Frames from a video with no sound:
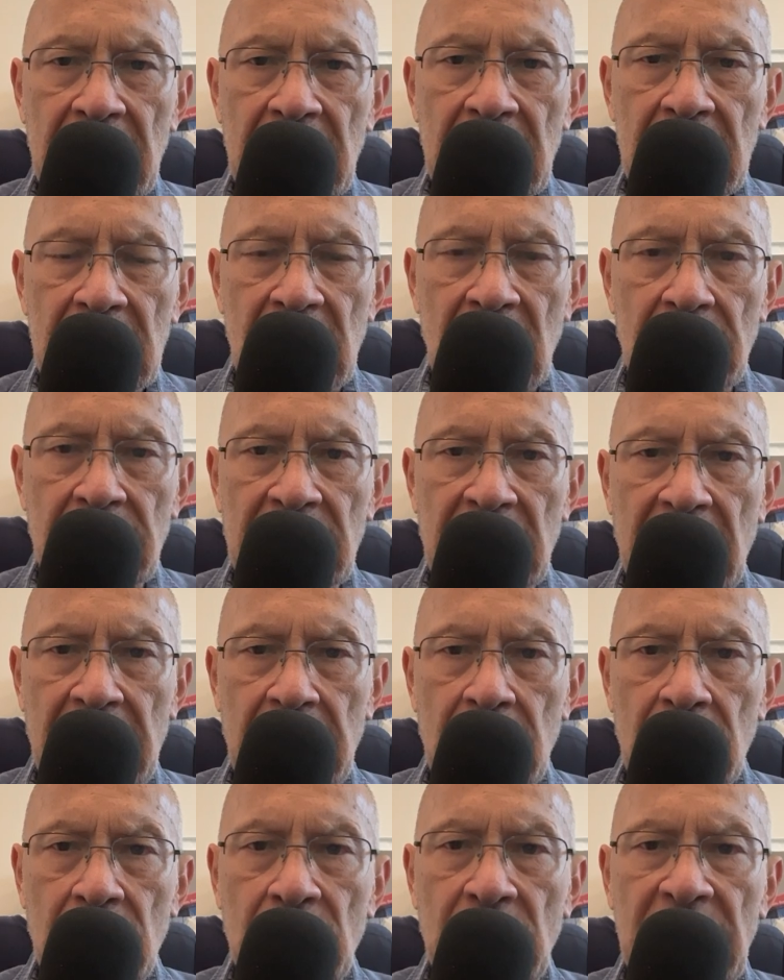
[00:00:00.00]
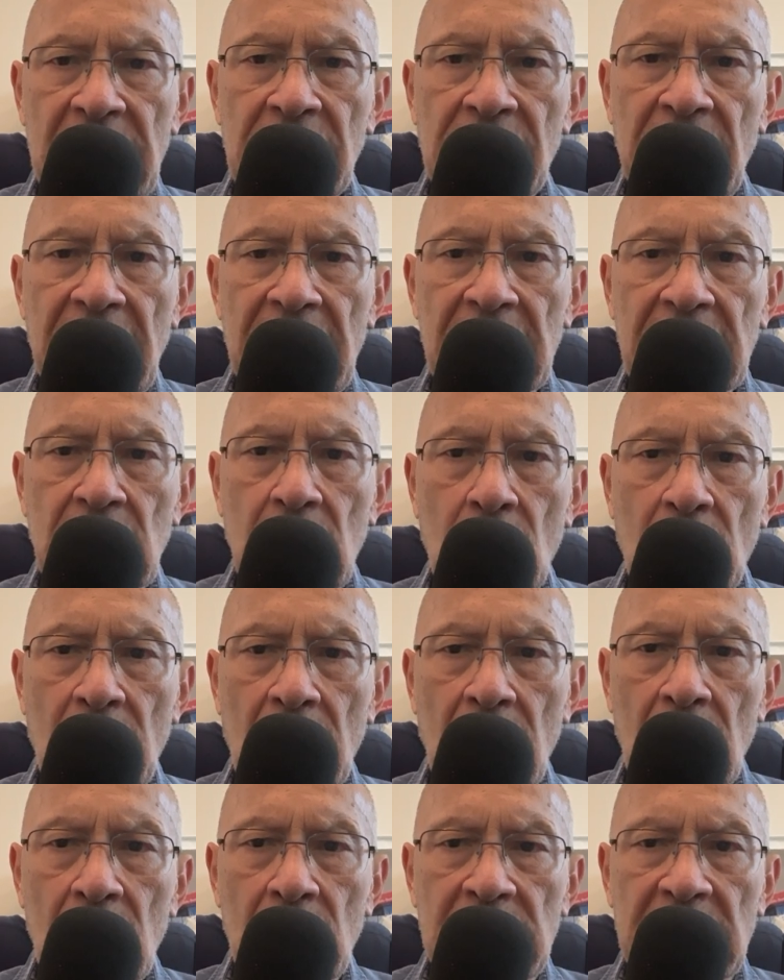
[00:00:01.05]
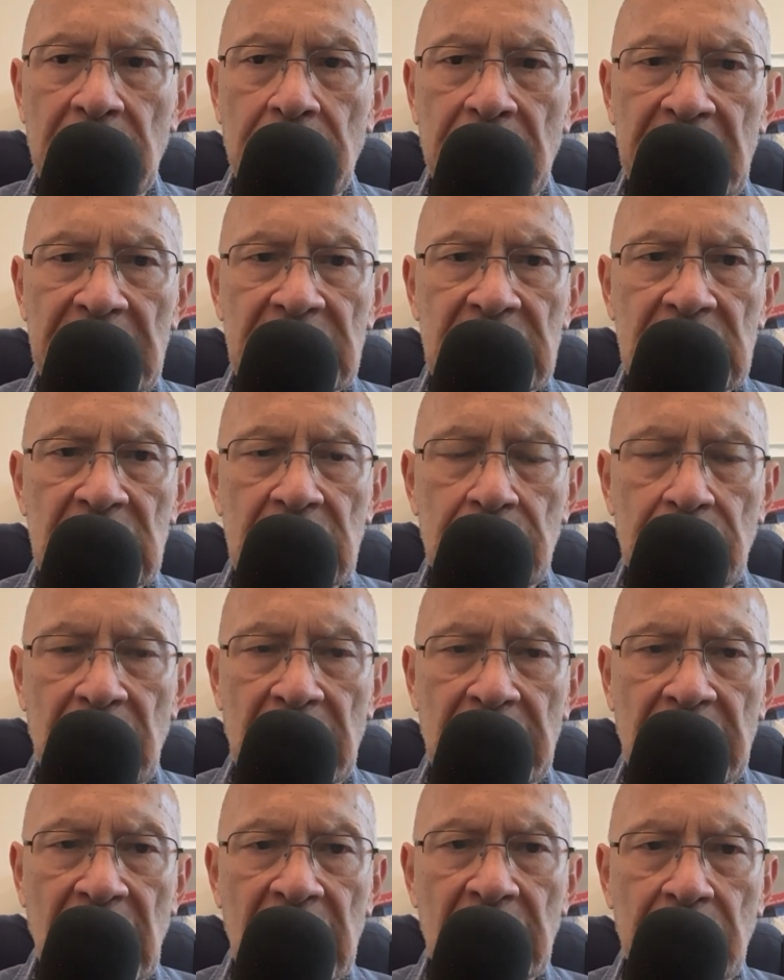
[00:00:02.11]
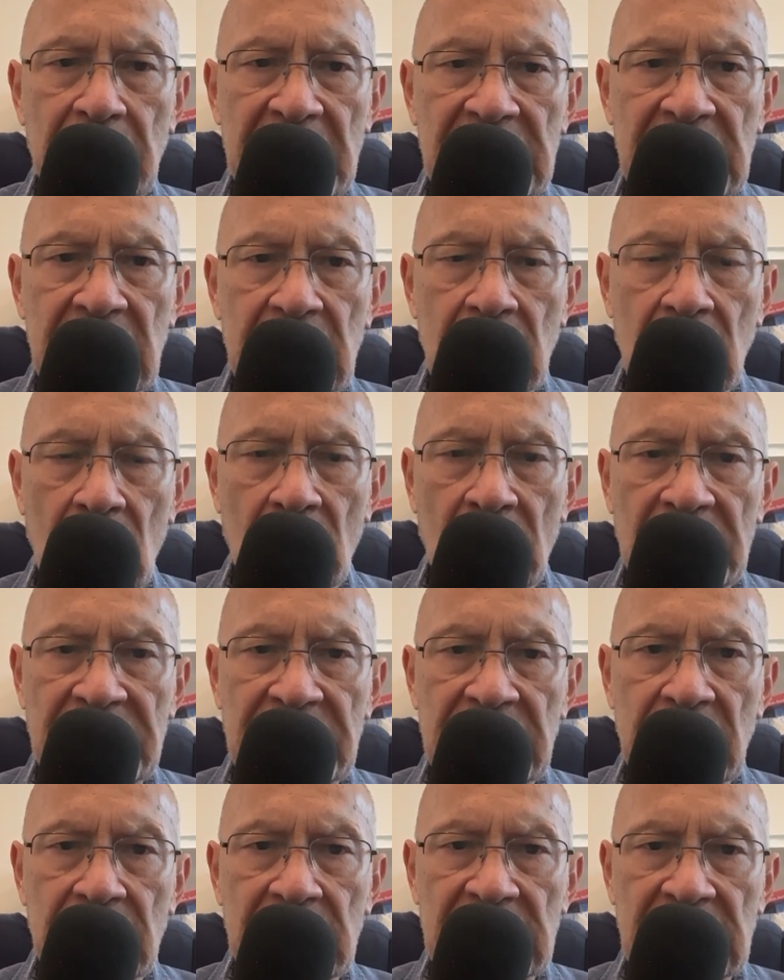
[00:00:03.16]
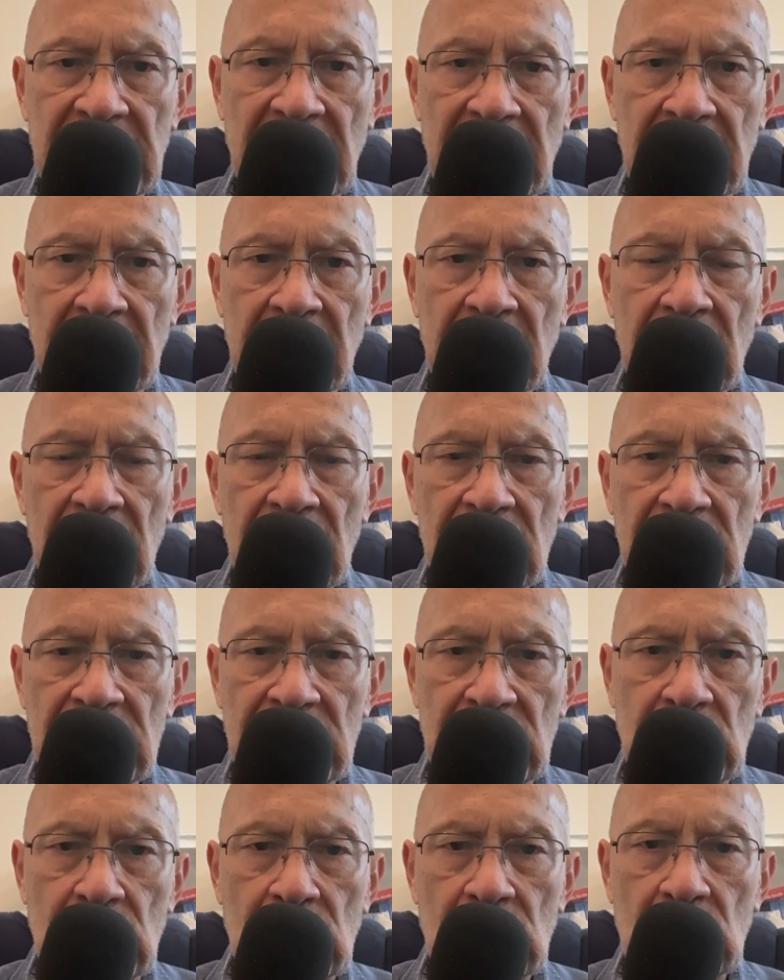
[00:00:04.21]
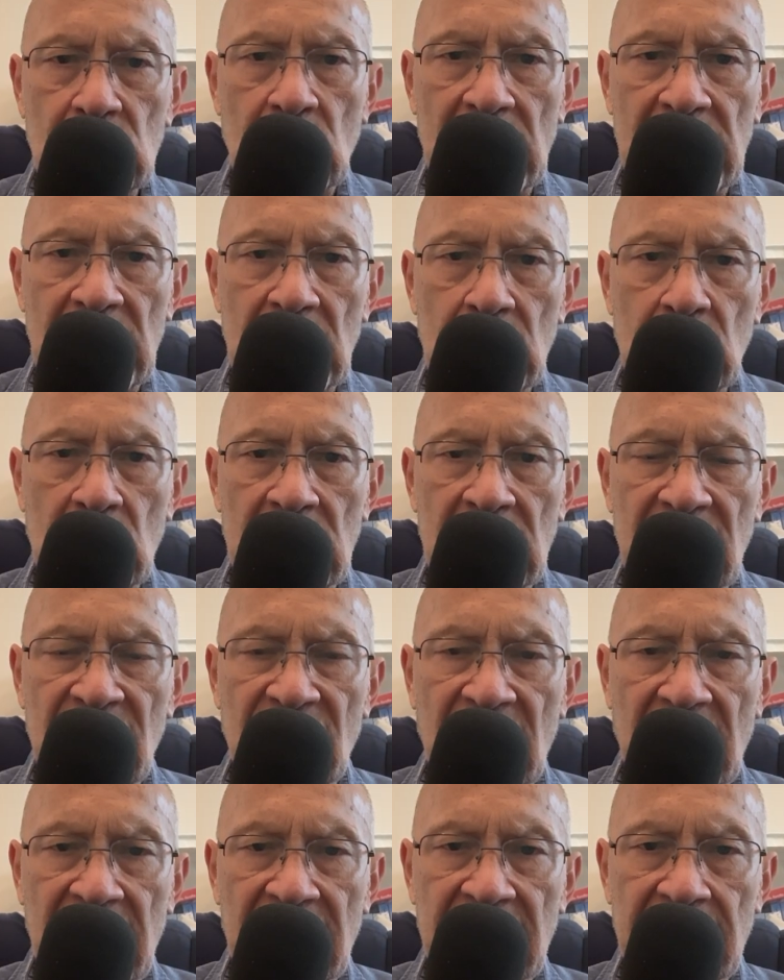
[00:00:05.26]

Subtitle: Recreating the World with a Missed but Not Missing Originary Sign. June 2025.